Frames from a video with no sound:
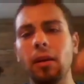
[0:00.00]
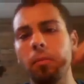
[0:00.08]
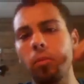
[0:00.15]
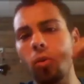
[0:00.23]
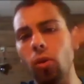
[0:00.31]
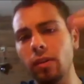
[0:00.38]

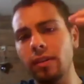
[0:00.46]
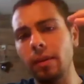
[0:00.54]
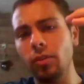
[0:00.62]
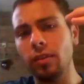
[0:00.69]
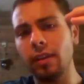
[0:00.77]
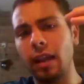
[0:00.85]
brought them
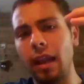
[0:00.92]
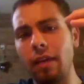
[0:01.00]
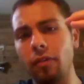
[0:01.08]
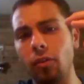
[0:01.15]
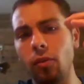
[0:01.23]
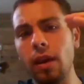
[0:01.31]
to that
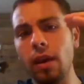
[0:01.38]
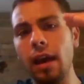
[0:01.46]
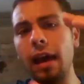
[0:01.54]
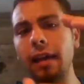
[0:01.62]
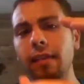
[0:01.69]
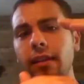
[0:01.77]
level
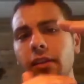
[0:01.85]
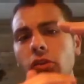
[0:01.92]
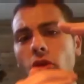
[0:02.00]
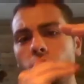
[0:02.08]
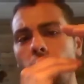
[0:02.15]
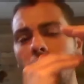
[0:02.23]
and did
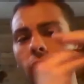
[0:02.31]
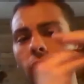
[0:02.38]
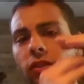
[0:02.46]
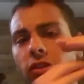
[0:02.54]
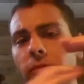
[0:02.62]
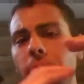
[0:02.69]
not work on
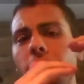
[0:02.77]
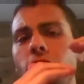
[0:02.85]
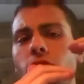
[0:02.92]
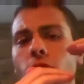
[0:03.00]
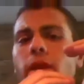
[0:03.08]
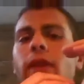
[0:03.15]
the
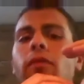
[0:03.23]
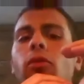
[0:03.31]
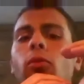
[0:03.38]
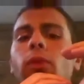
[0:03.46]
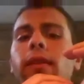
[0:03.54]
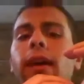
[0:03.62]
spiritual level
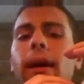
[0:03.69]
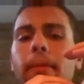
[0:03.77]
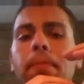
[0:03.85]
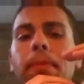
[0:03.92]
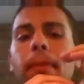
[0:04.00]
with them